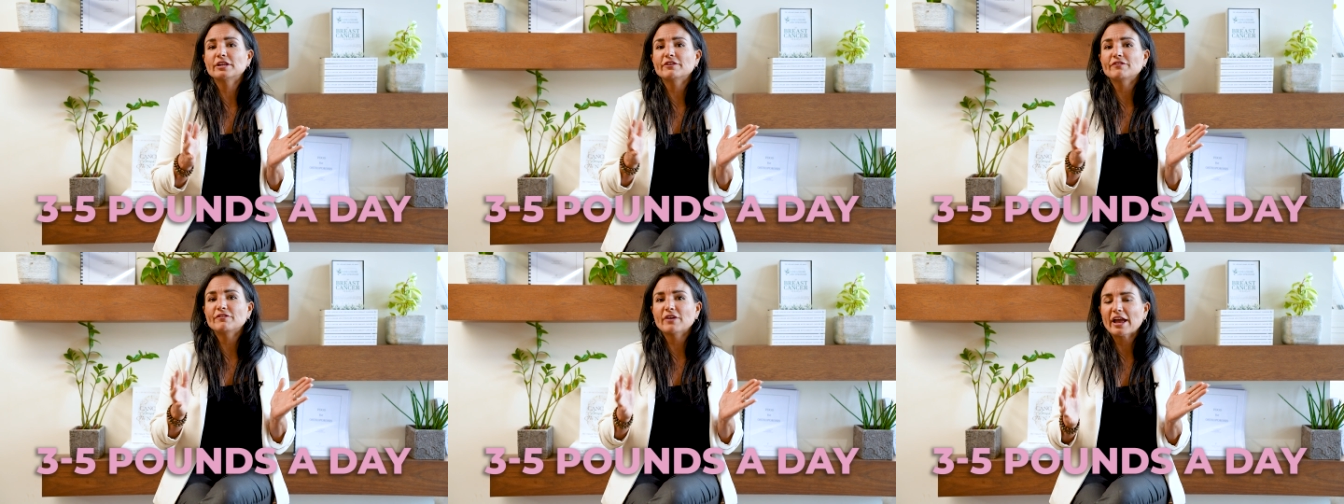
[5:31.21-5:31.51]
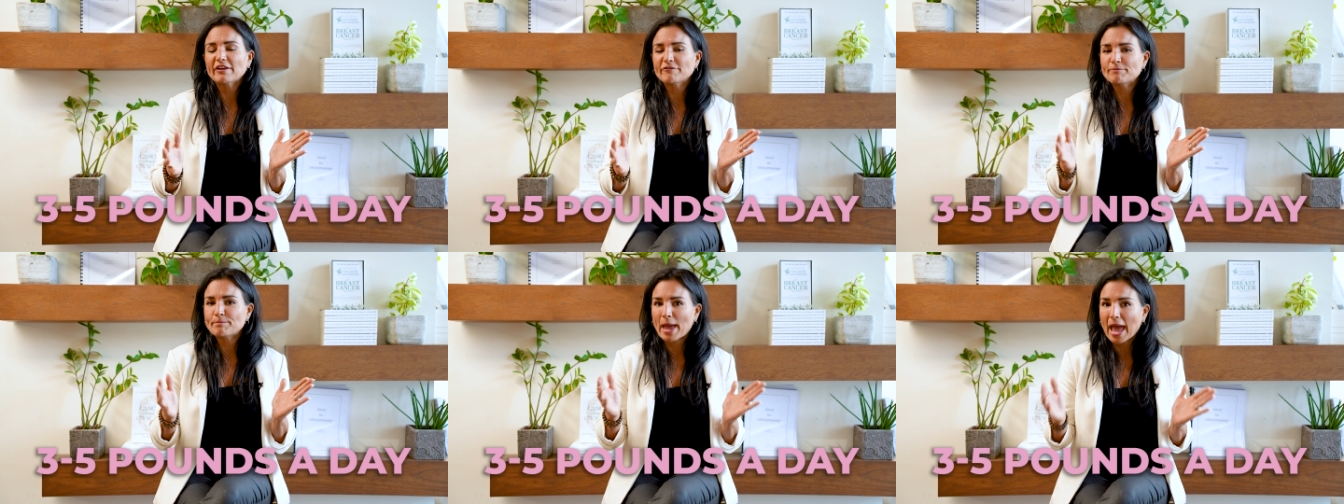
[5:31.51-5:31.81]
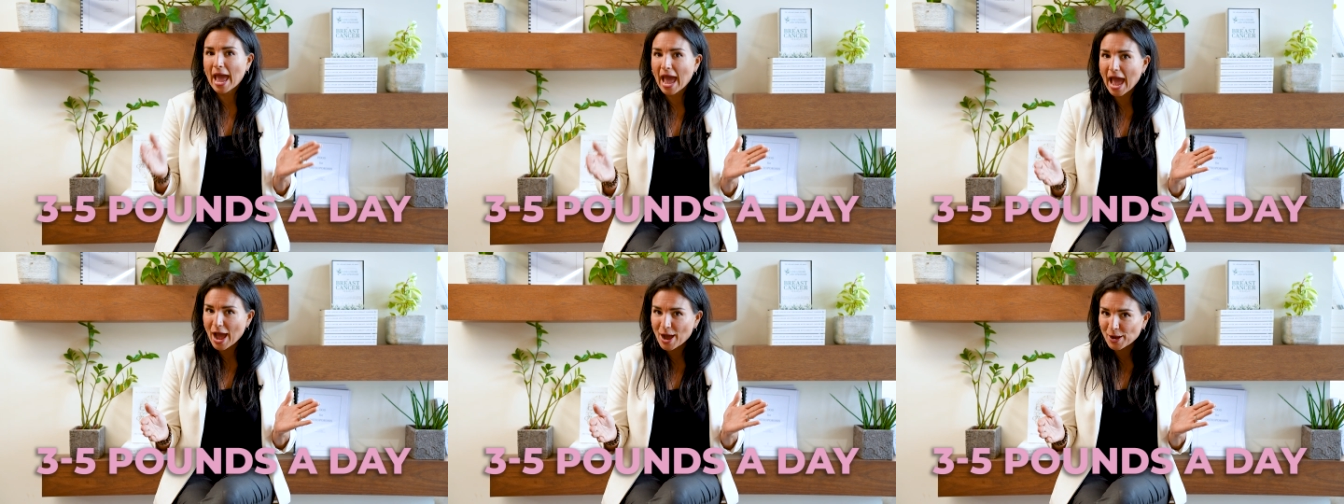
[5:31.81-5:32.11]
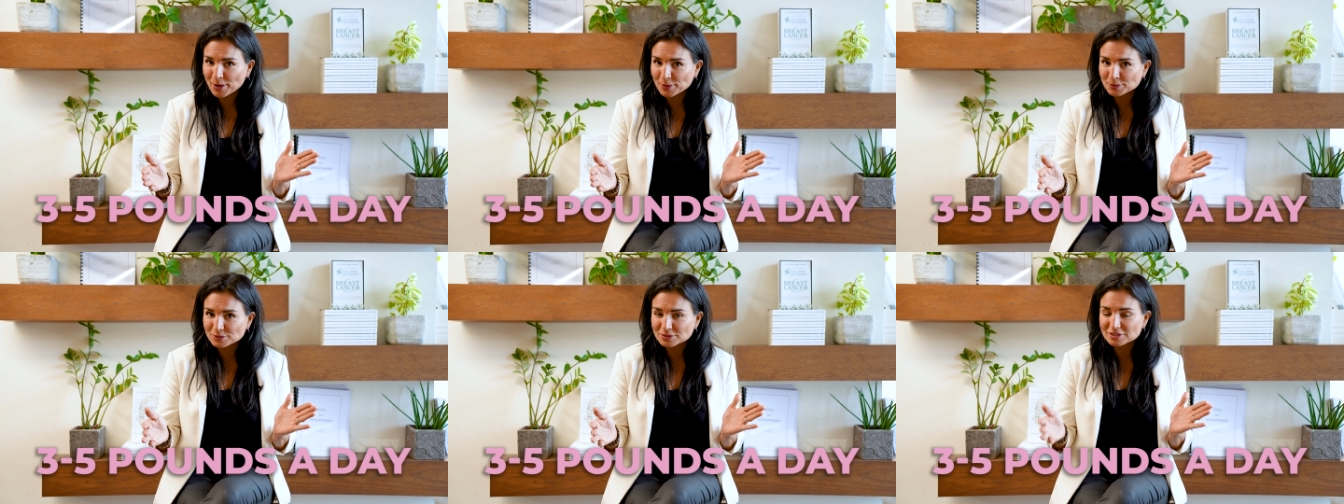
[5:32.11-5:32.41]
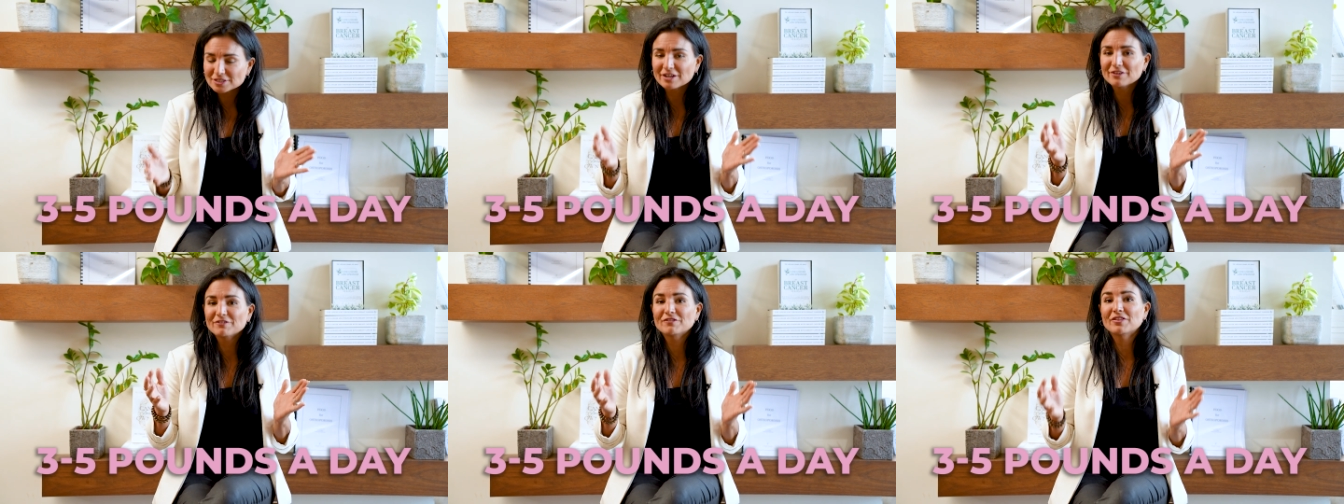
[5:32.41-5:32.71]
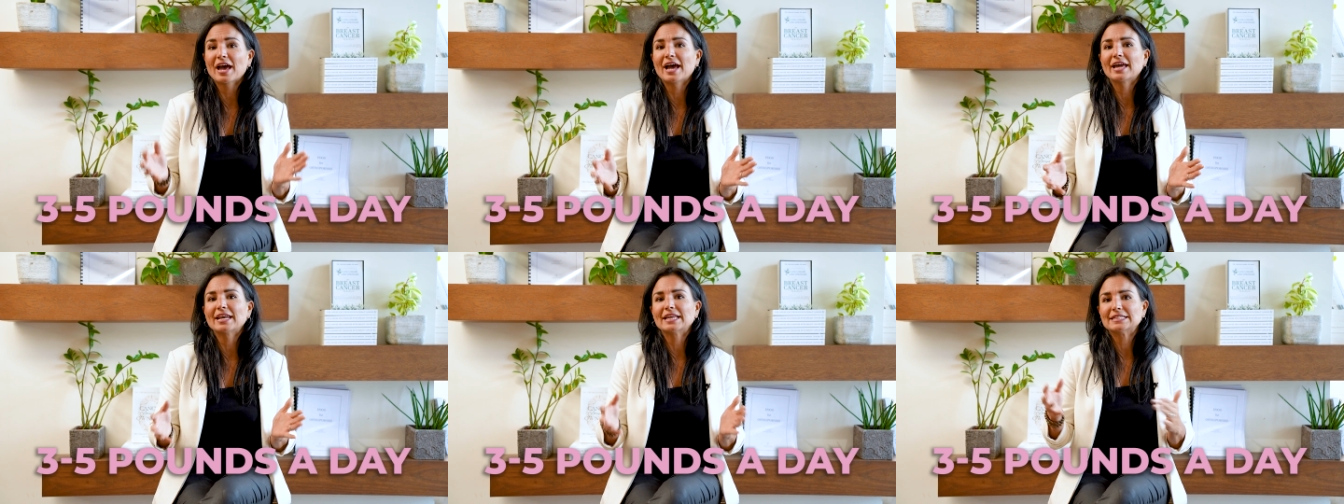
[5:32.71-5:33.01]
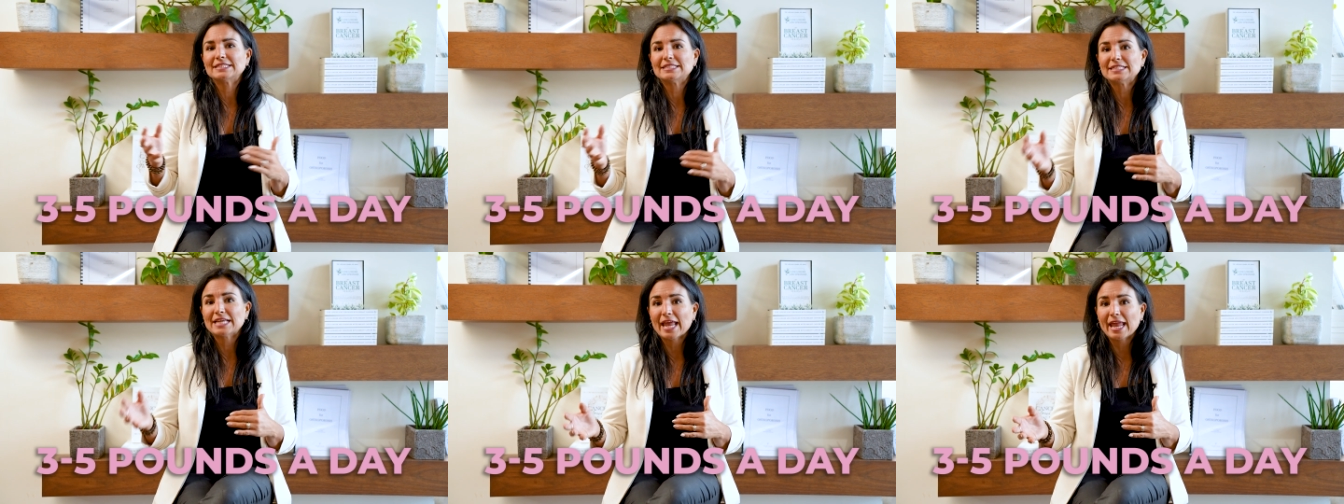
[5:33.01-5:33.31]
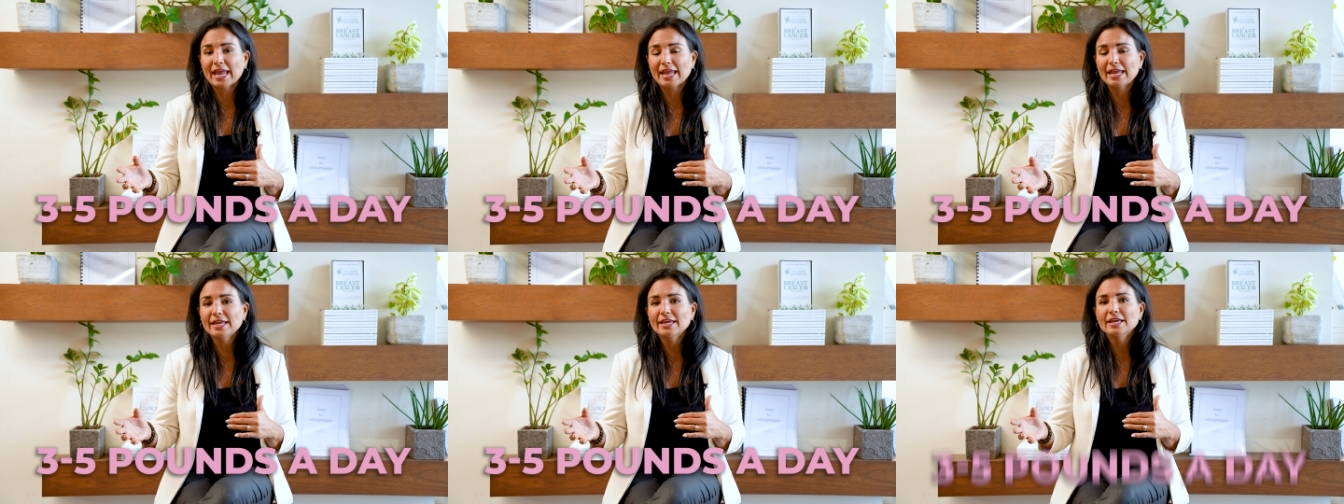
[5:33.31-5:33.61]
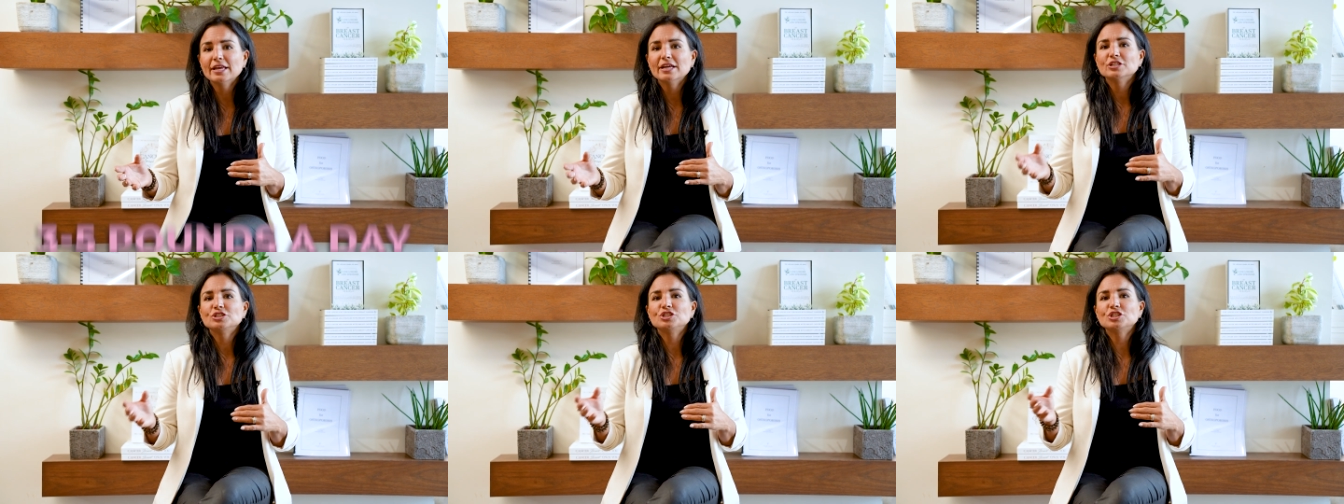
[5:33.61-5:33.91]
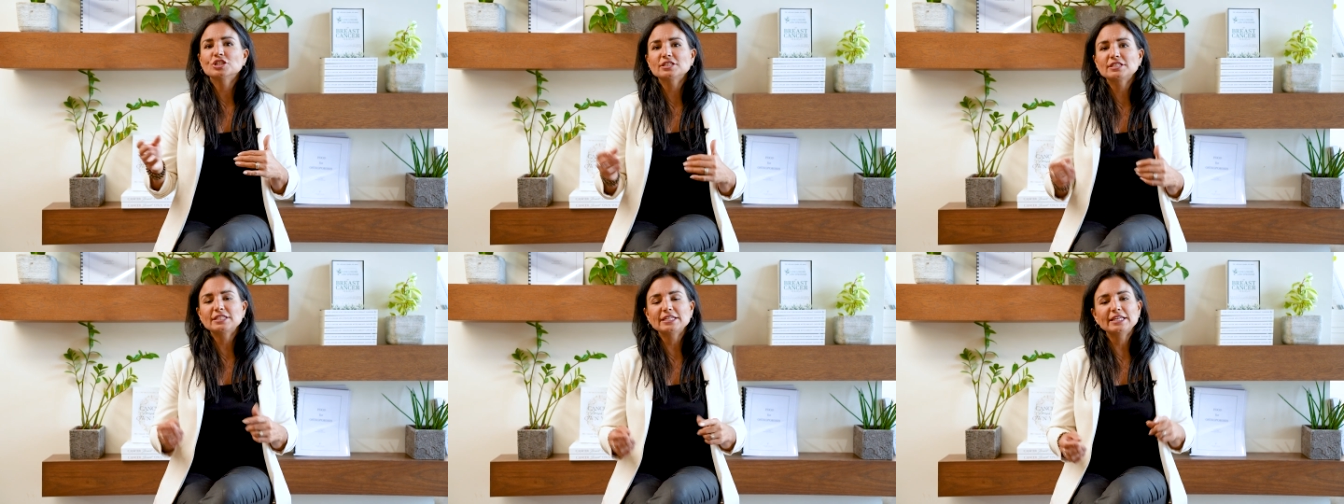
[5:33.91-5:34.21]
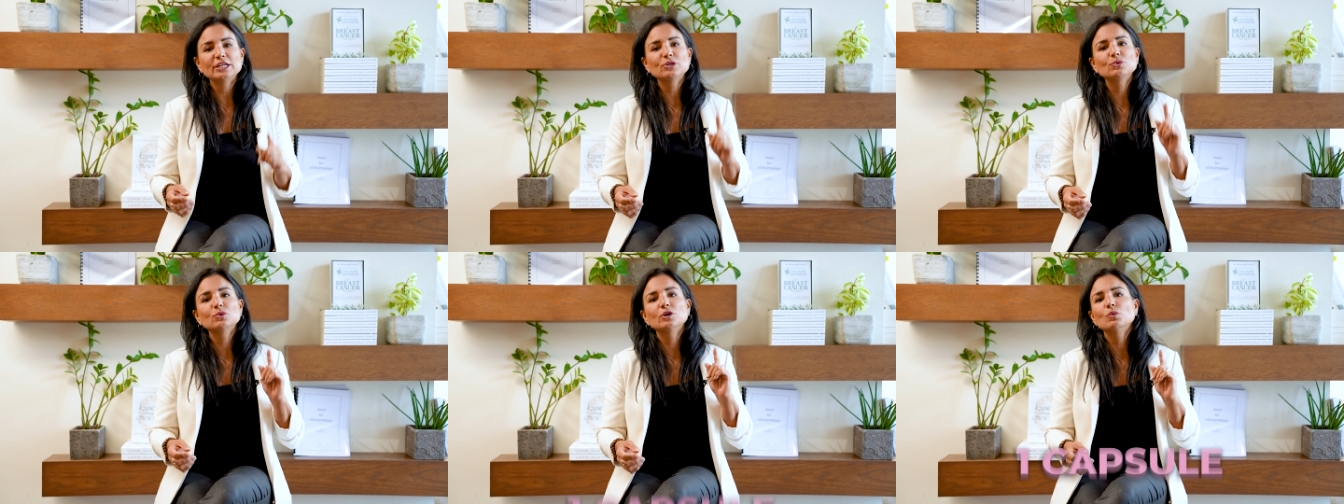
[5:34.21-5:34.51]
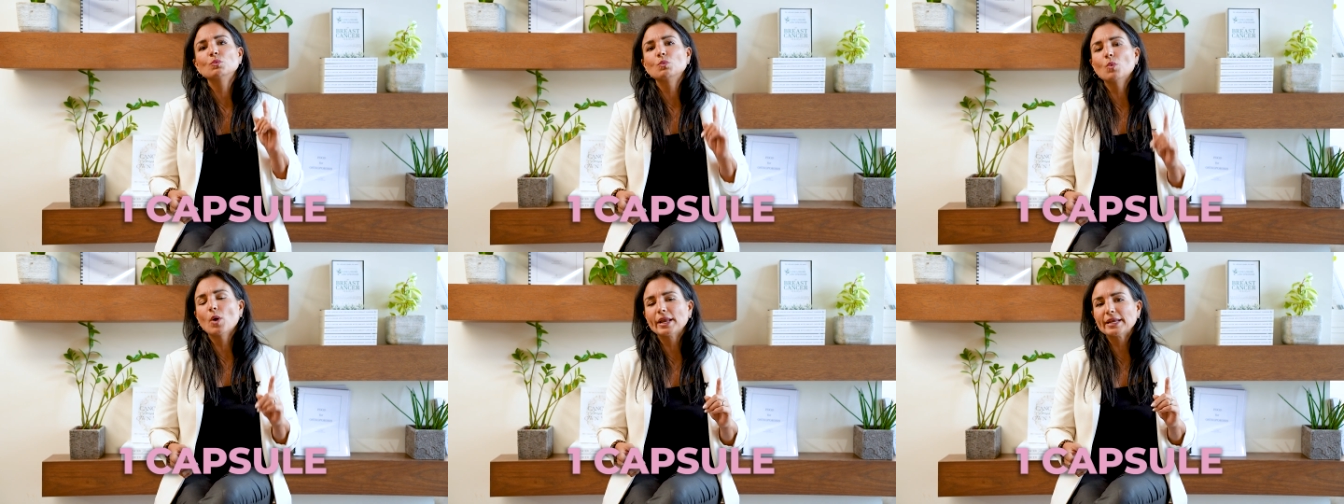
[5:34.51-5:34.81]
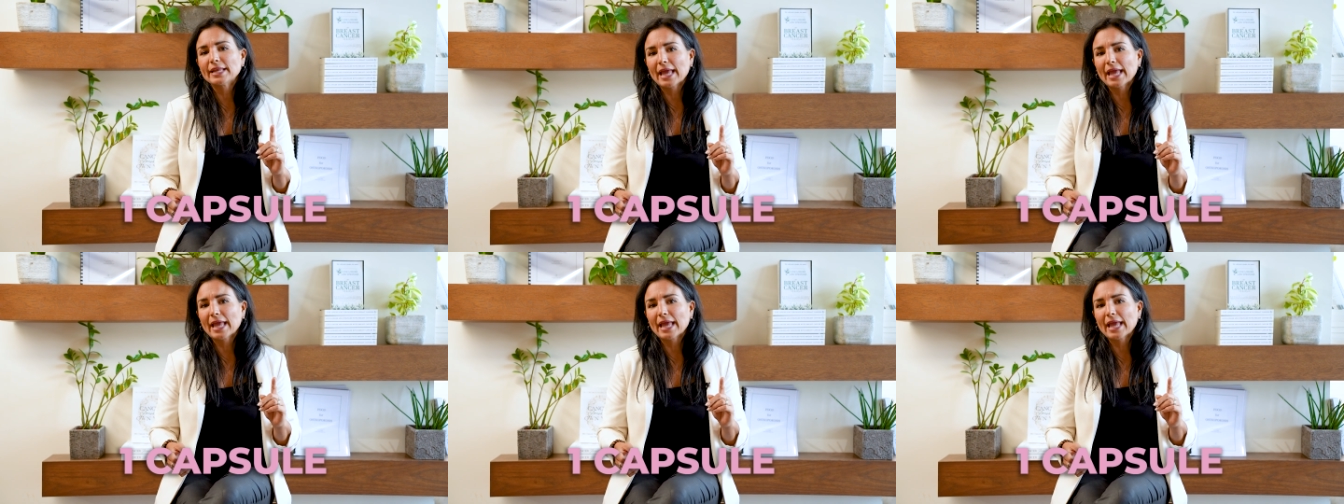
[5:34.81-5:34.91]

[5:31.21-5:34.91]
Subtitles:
to 5 pounds of that a day just to equal 1